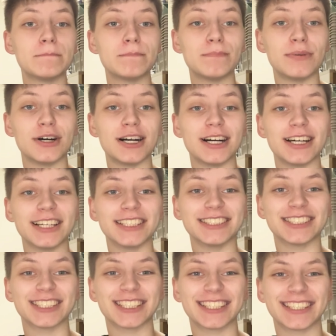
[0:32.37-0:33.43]
But
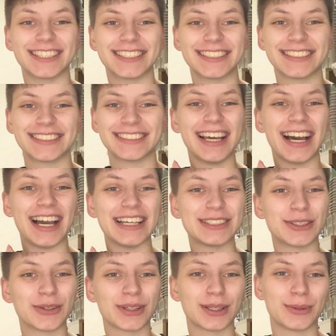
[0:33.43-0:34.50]
I
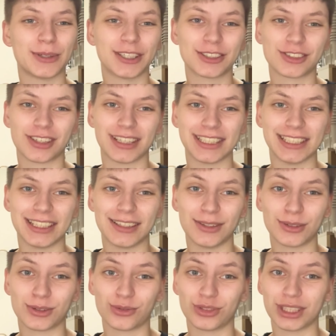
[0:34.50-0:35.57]
totally want to try it. It
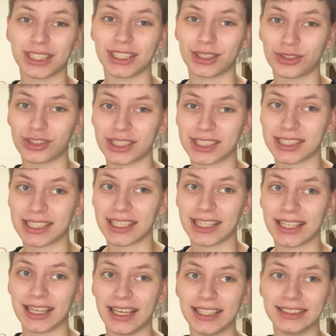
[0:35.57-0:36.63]
looks really interesting.
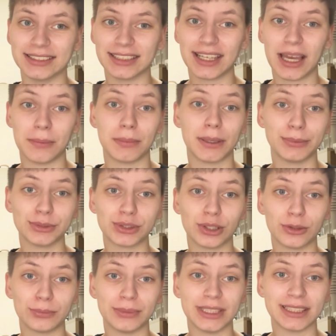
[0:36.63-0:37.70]
And again, people
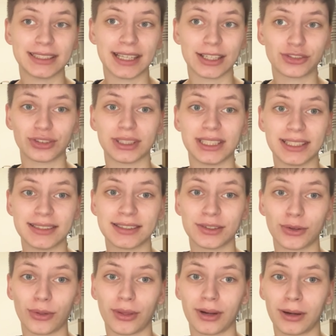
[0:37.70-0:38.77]
told me it's actually easier
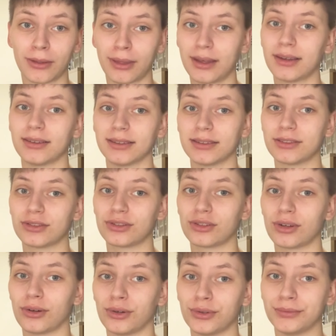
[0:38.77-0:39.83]
than I think it is.
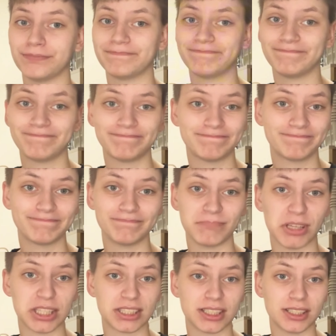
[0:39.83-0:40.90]
So
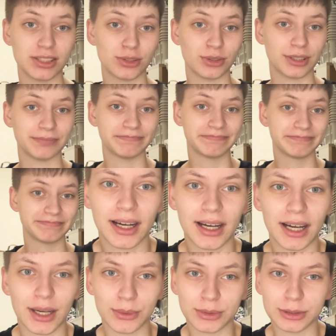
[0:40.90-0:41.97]
let's get into it.
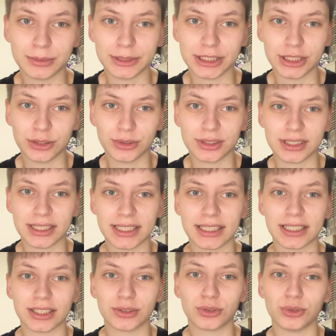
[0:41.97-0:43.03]
I will be
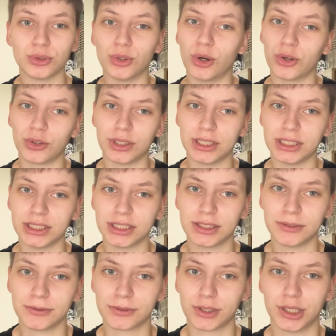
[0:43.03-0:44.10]
using tutorials
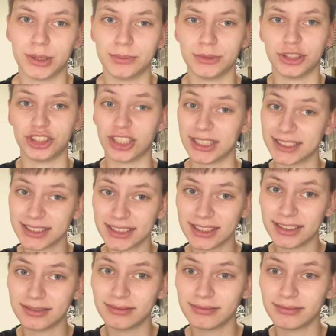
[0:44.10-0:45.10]
from Jessie.